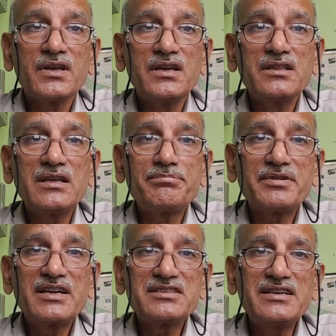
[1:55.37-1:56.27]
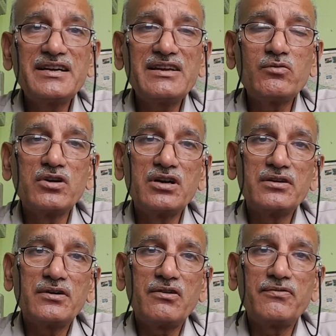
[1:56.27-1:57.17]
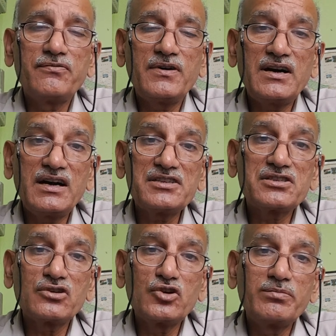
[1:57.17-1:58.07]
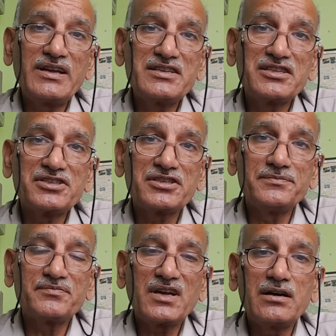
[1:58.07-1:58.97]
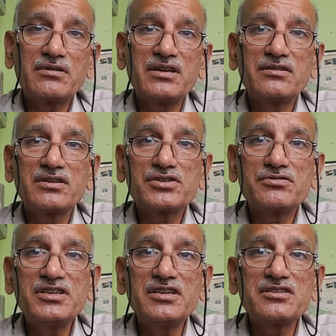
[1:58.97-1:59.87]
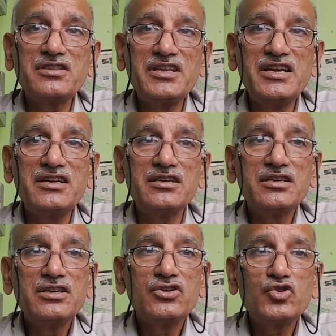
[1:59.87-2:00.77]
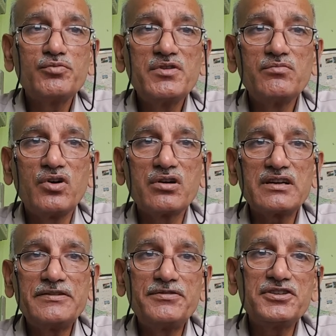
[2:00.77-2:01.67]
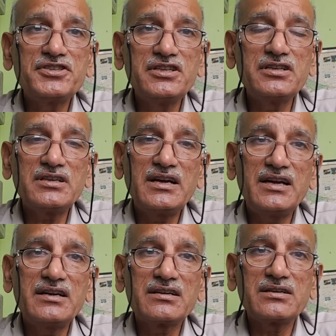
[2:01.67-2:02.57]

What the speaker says: in the present day world of fast globalization, our industries need to be more efficient and